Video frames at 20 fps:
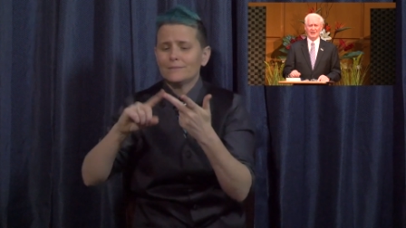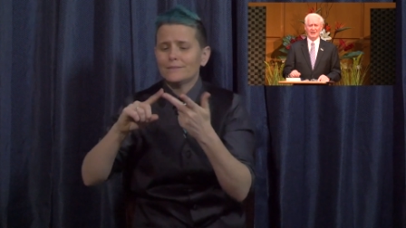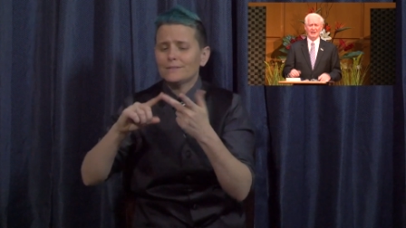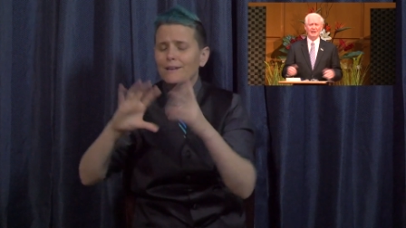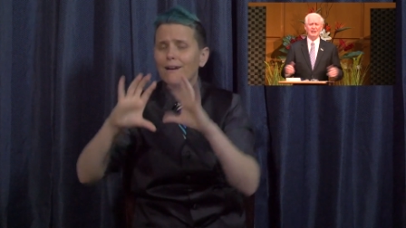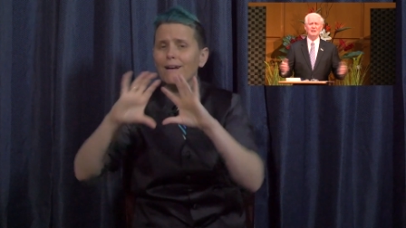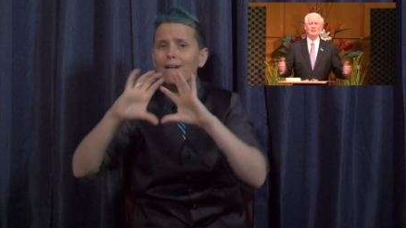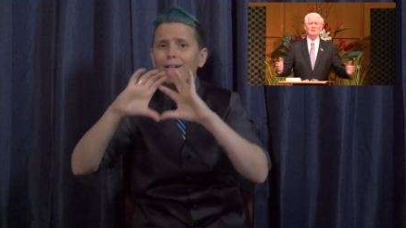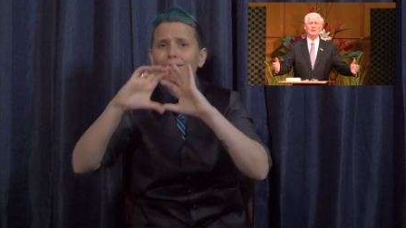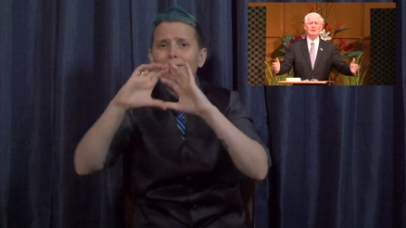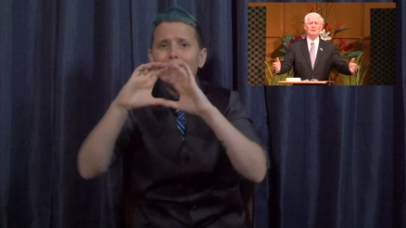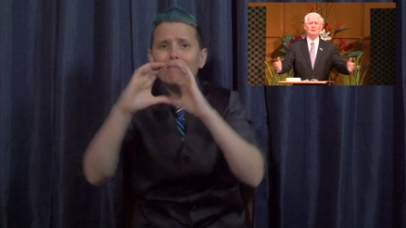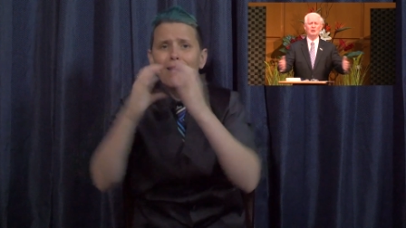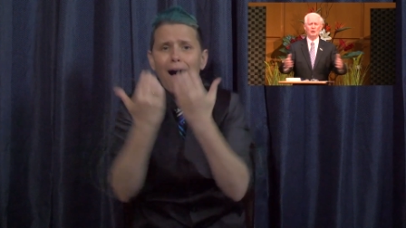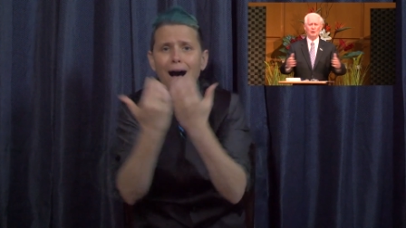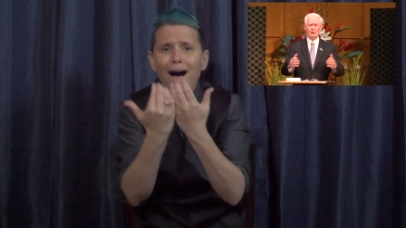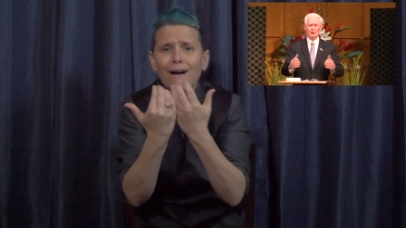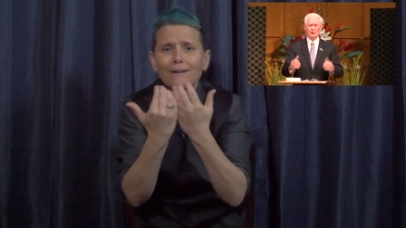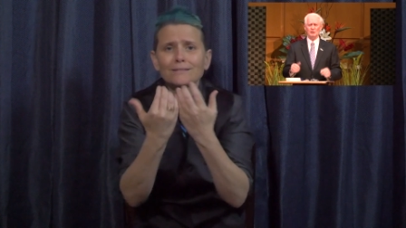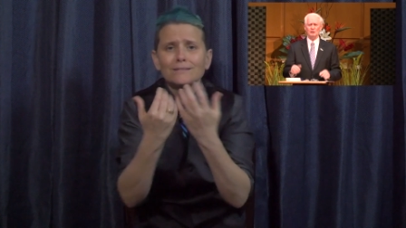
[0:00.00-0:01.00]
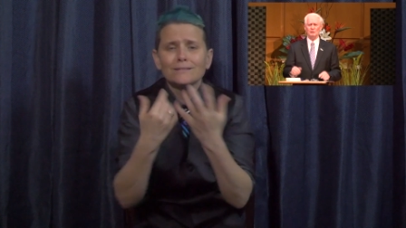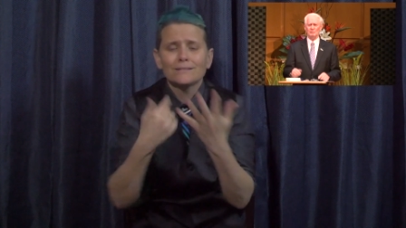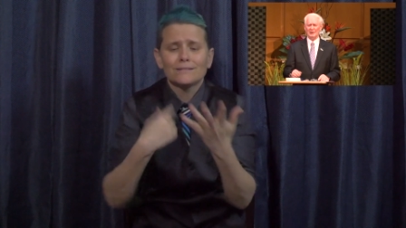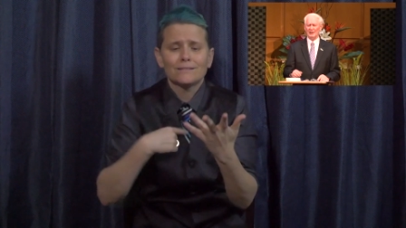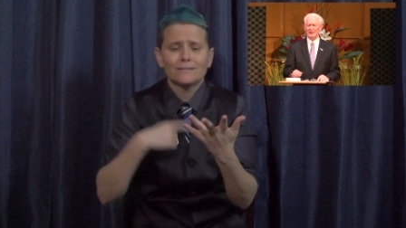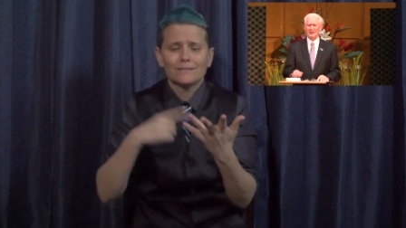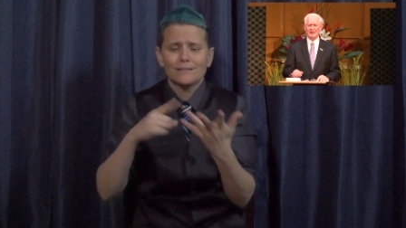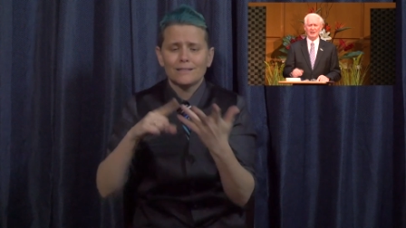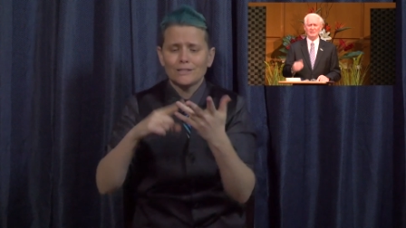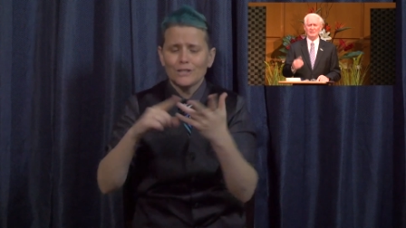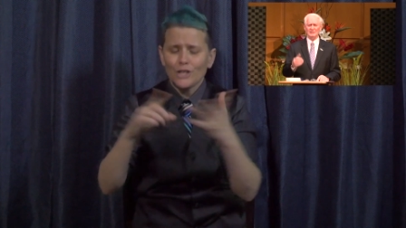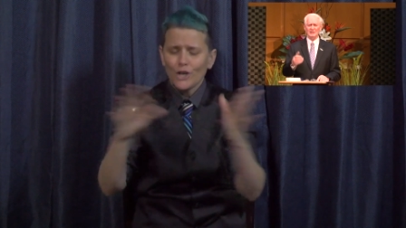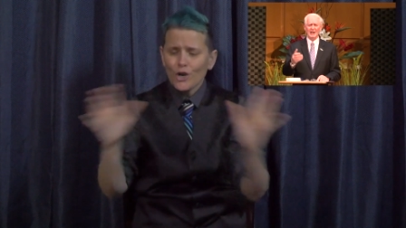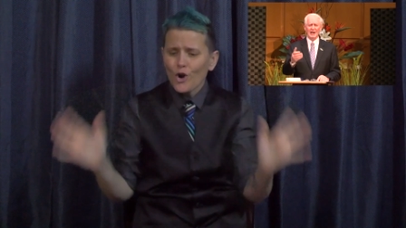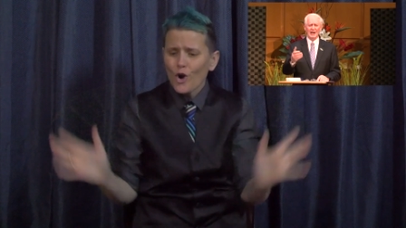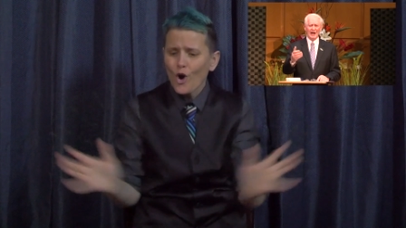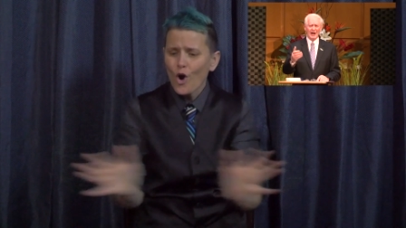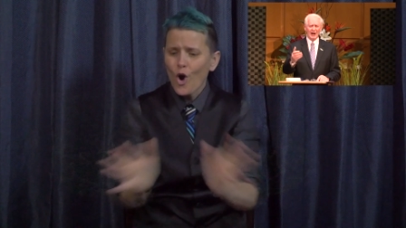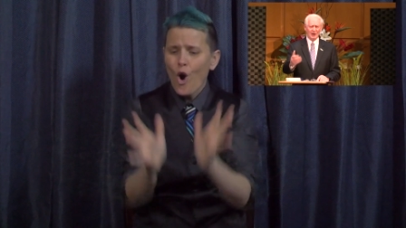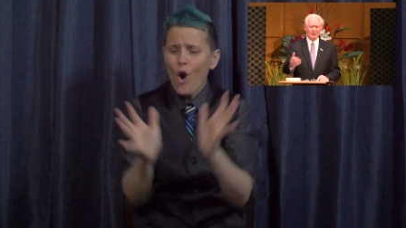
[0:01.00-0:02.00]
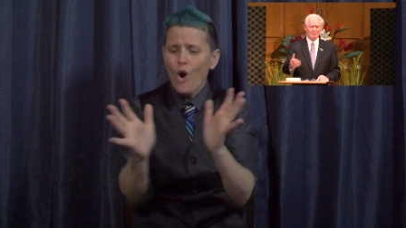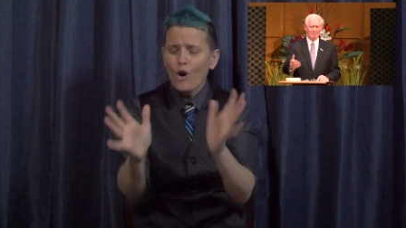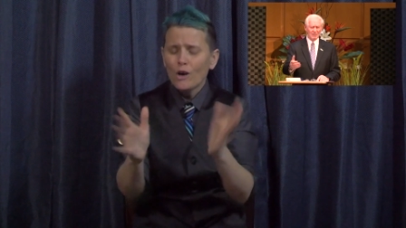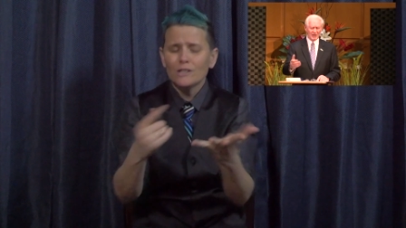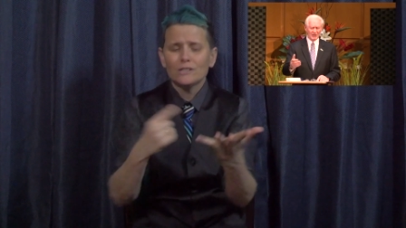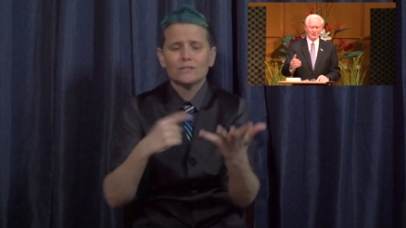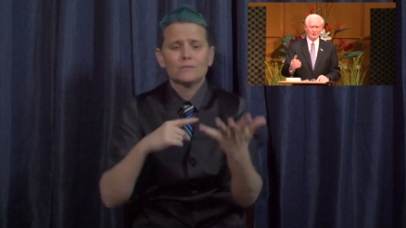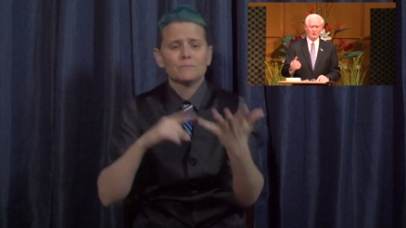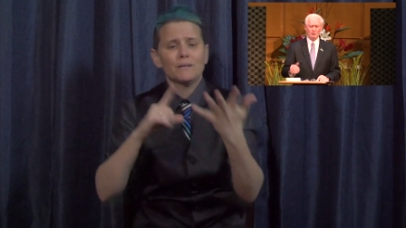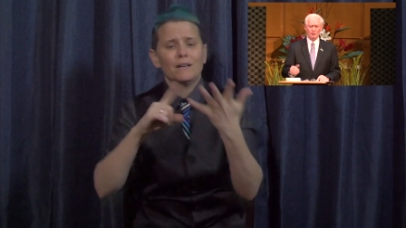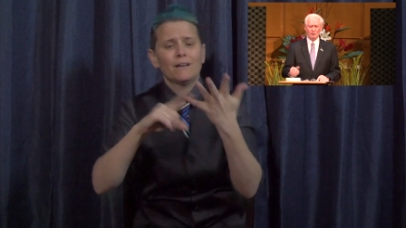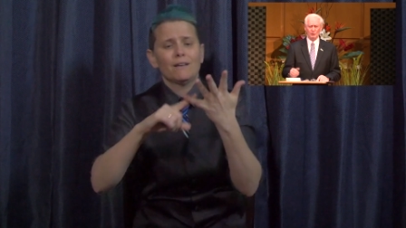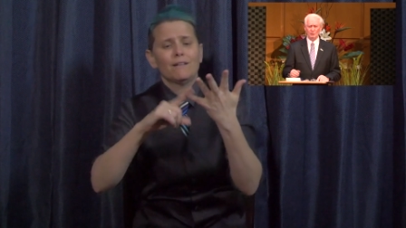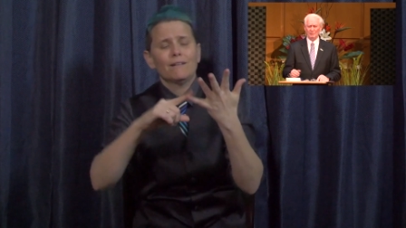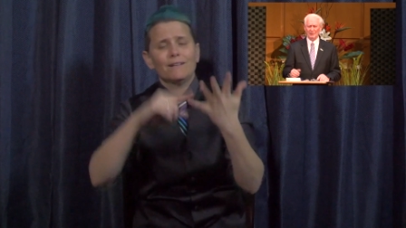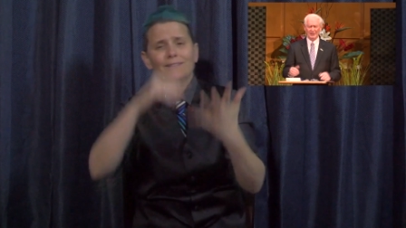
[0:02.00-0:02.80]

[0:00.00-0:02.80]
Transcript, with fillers: it is encouragement, it is our men's group,